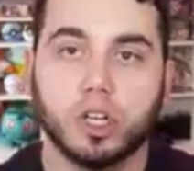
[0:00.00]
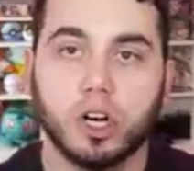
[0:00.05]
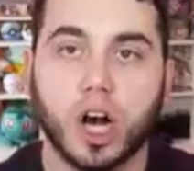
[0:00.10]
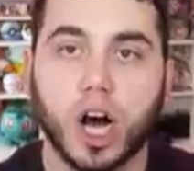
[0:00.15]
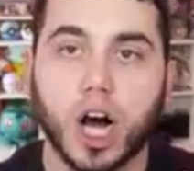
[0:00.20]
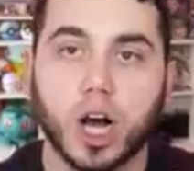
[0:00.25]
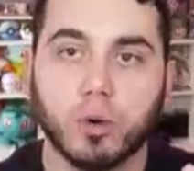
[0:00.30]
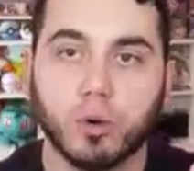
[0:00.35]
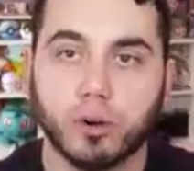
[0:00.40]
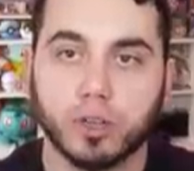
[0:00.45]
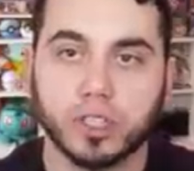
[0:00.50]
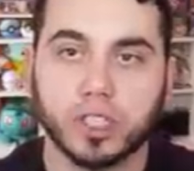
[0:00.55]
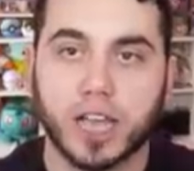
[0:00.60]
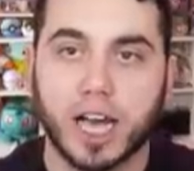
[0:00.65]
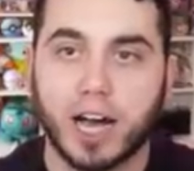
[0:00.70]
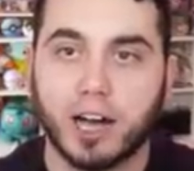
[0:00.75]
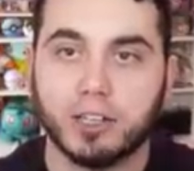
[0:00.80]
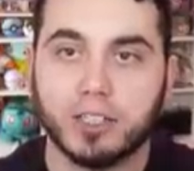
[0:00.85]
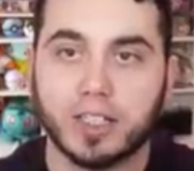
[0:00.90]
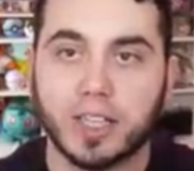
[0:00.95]
your Hogwarts
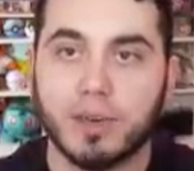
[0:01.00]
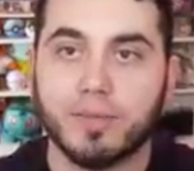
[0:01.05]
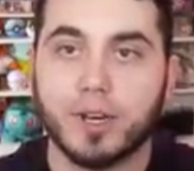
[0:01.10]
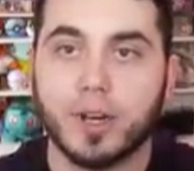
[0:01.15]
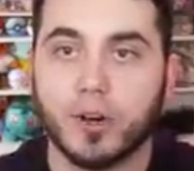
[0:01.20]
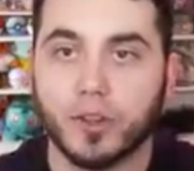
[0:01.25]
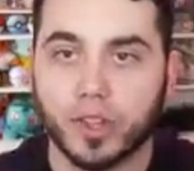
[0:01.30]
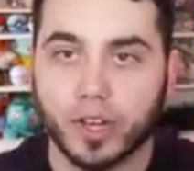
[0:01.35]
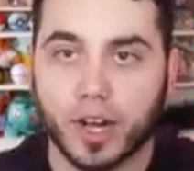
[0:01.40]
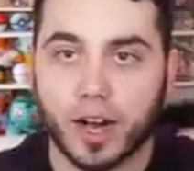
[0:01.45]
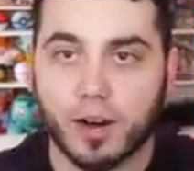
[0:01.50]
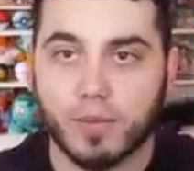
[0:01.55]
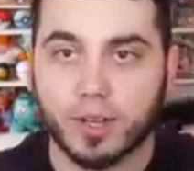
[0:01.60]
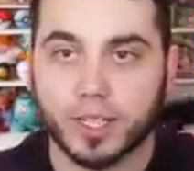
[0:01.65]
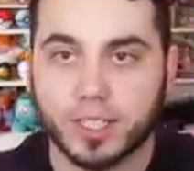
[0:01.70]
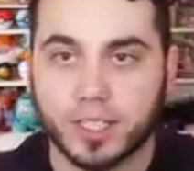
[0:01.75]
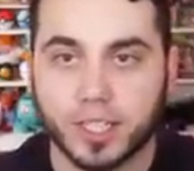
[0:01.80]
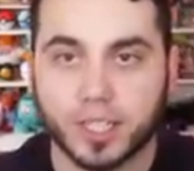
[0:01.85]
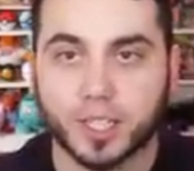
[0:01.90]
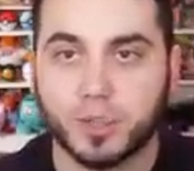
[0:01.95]
house? Let me know in the
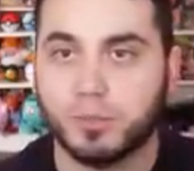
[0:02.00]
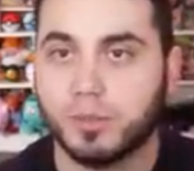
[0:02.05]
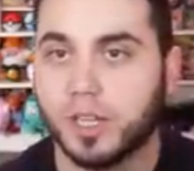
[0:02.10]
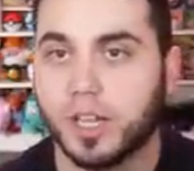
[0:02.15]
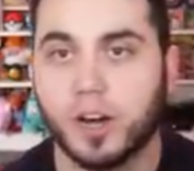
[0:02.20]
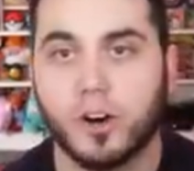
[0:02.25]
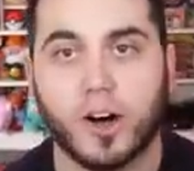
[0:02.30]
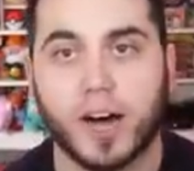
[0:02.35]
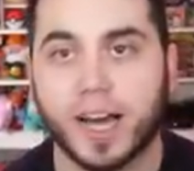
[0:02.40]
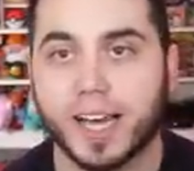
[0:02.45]
comments section below.